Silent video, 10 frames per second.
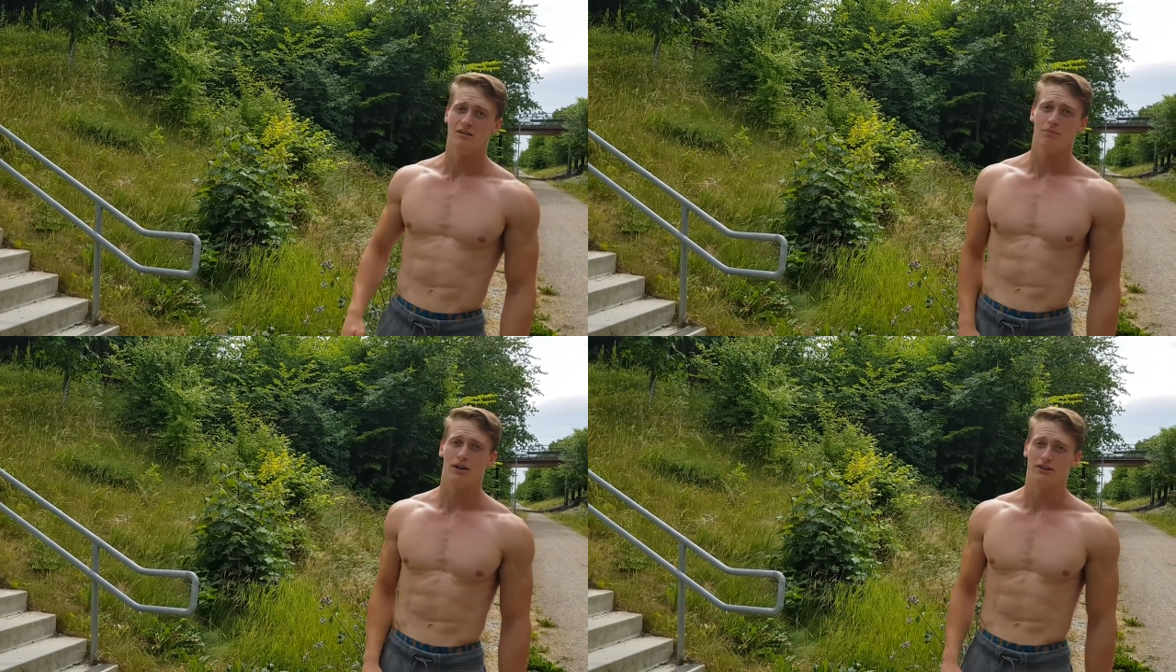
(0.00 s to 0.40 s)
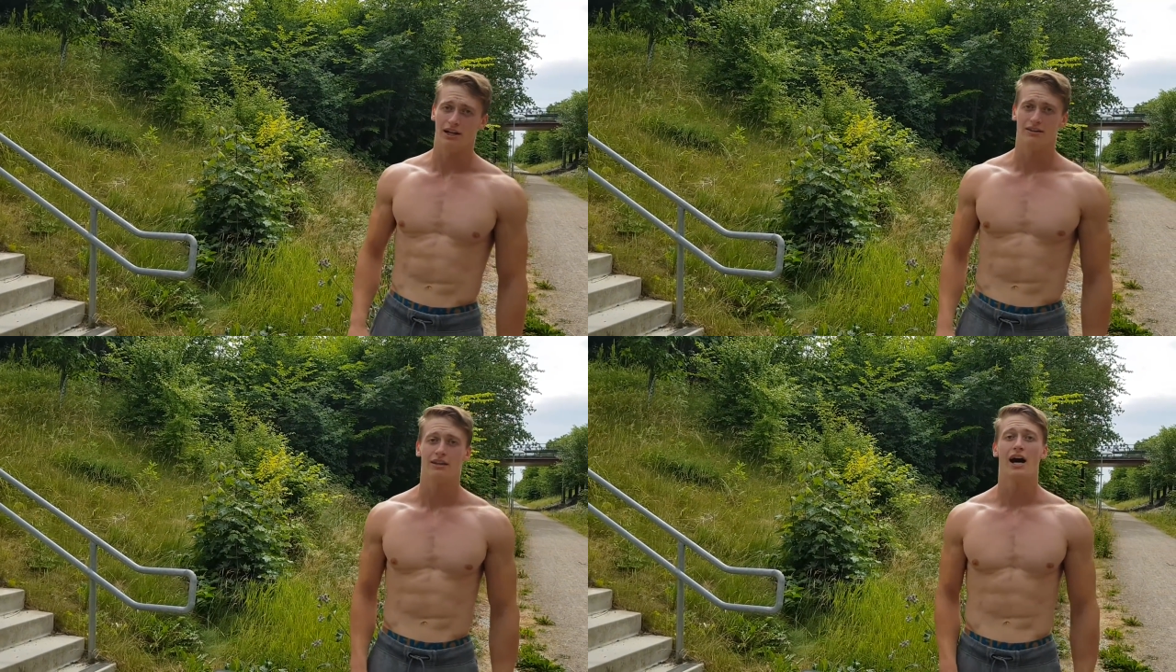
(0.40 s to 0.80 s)
But
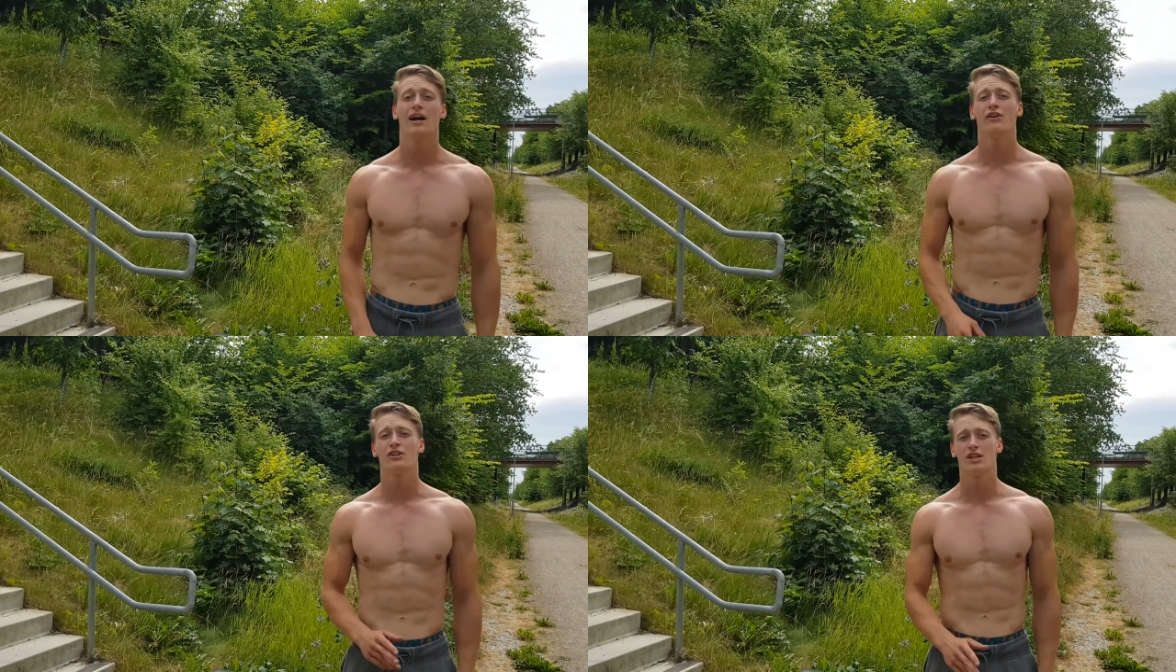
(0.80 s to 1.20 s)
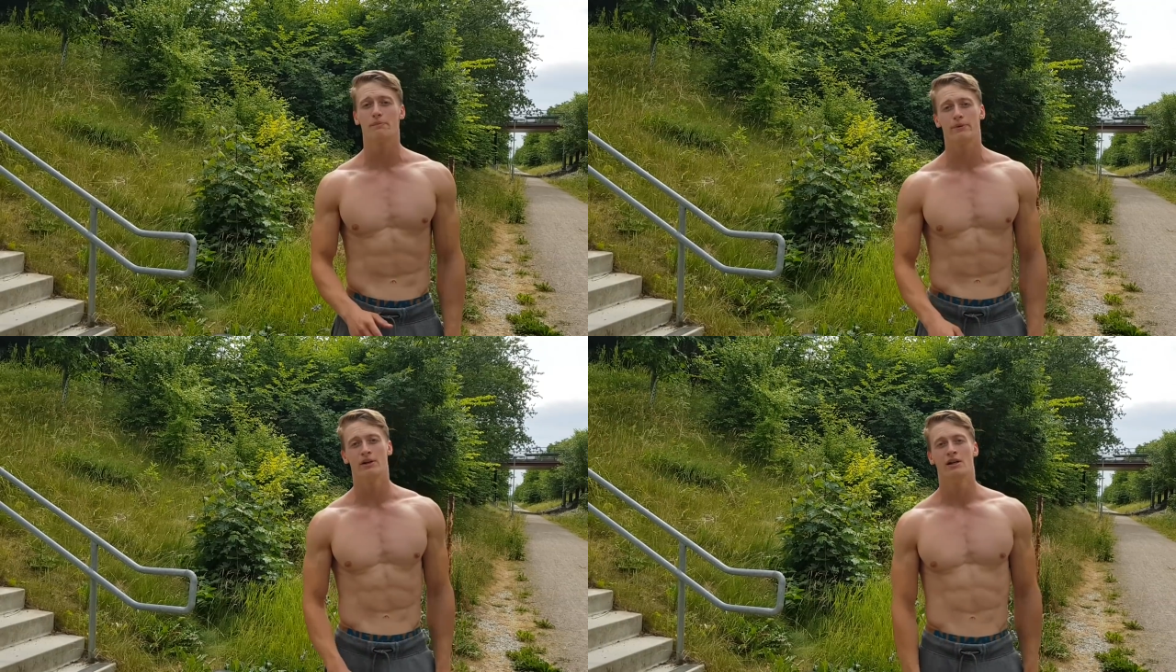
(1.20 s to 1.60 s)
the higher you can
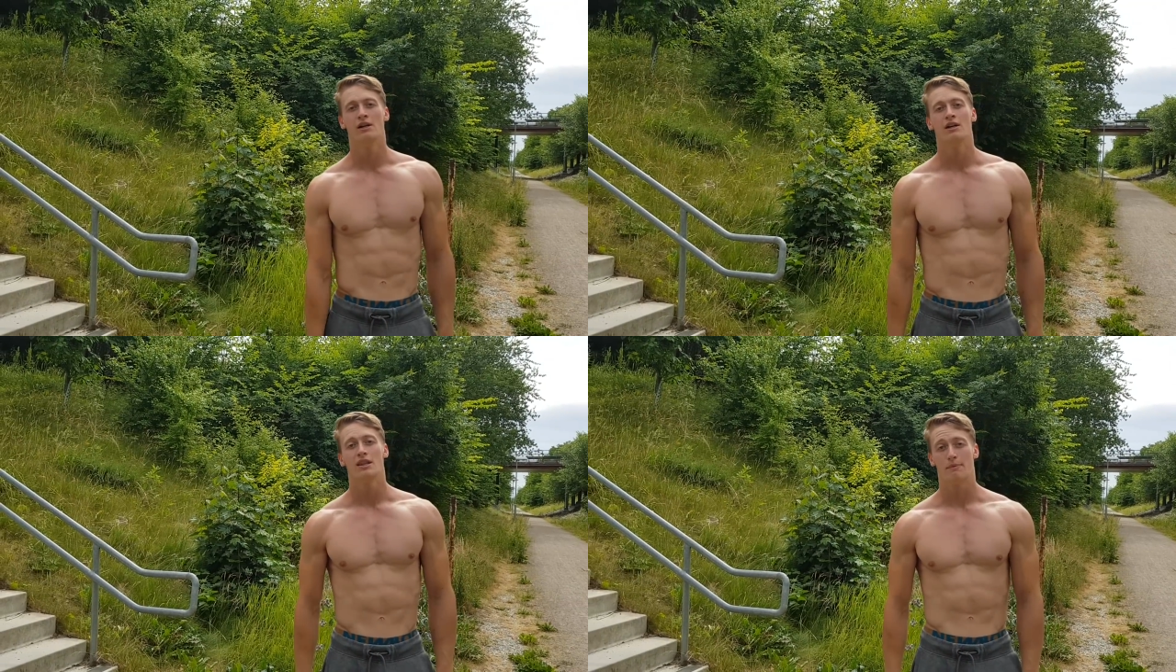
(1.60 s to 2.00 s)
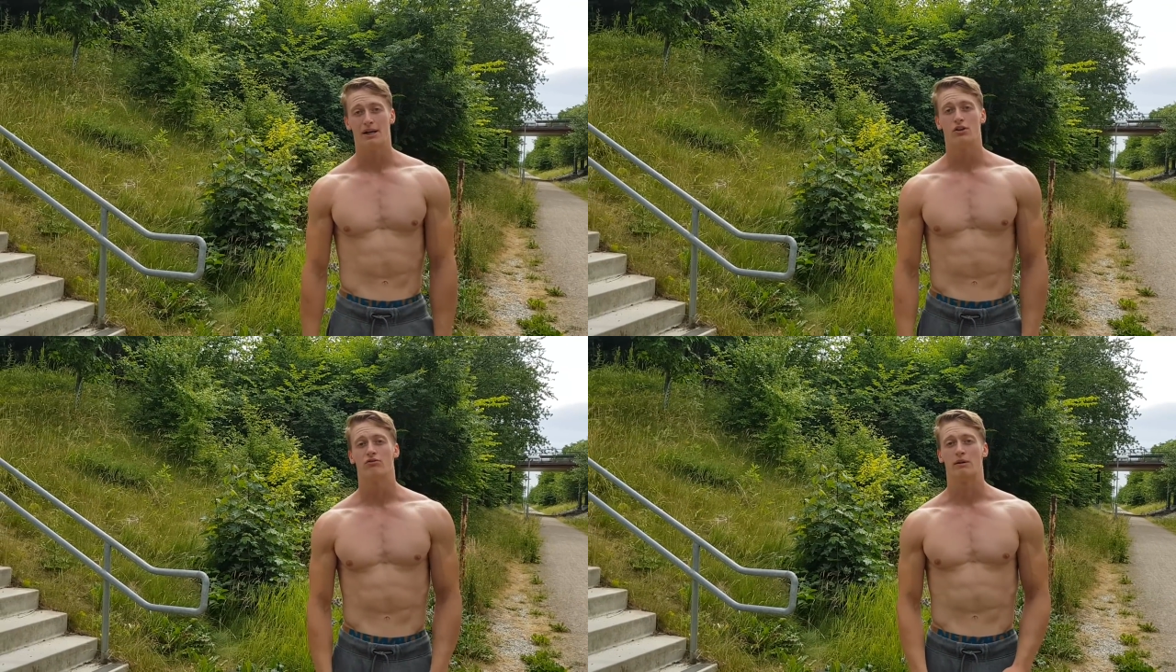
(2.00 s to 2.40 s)
jump, the
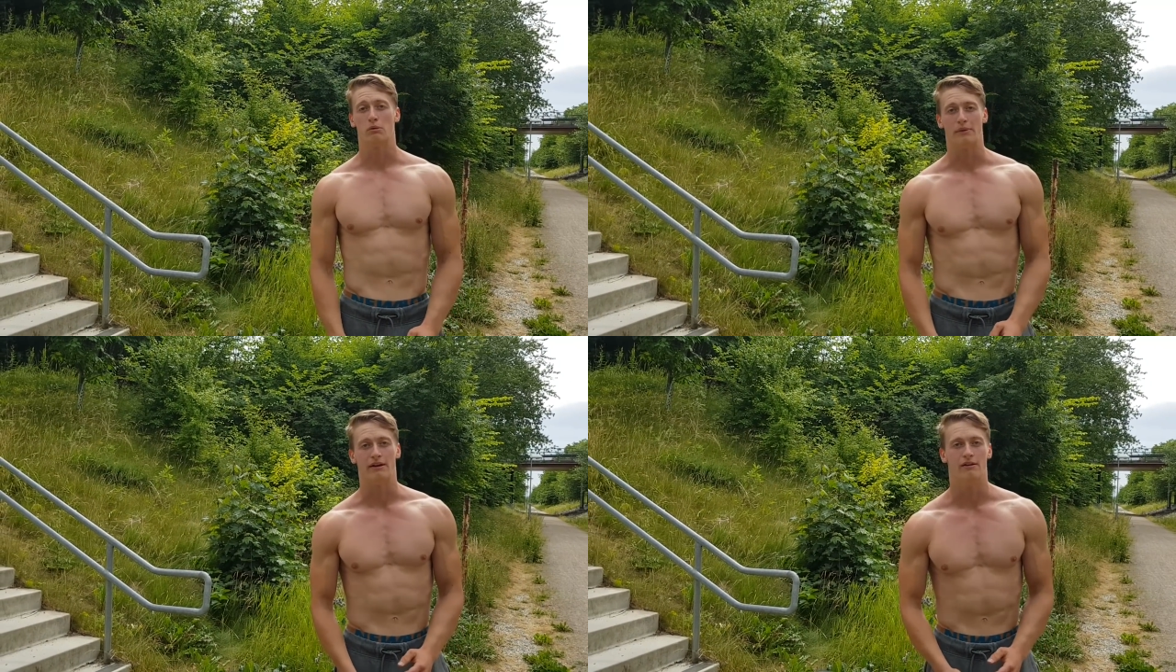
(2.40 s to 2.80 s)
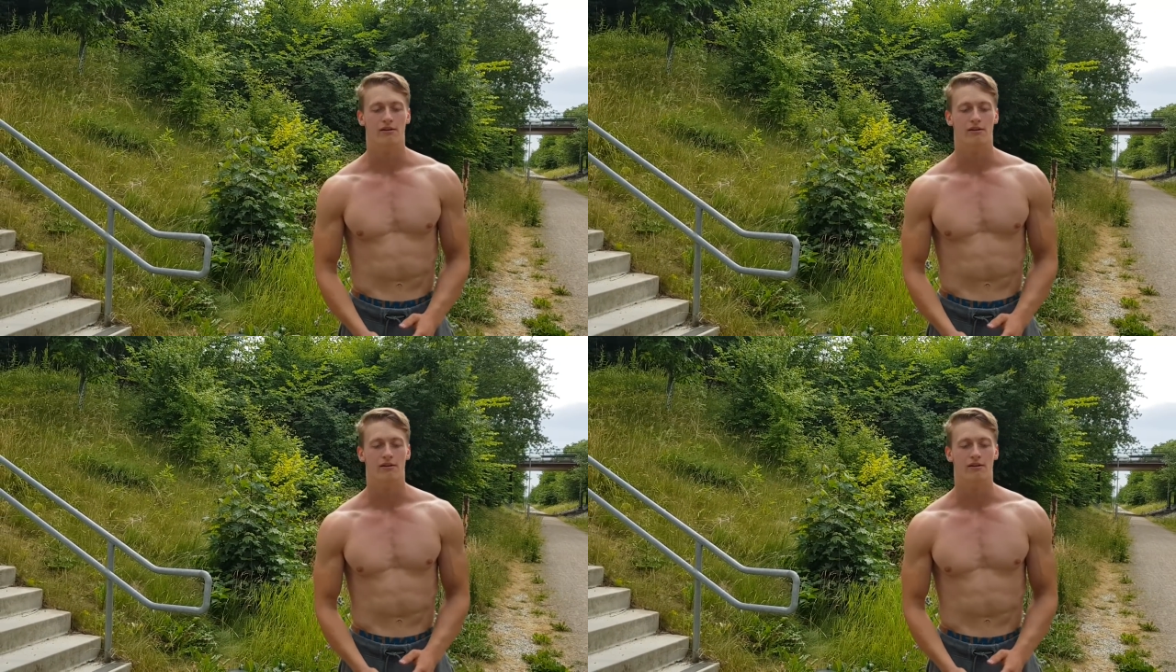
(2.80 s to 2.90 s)
better your flip will be.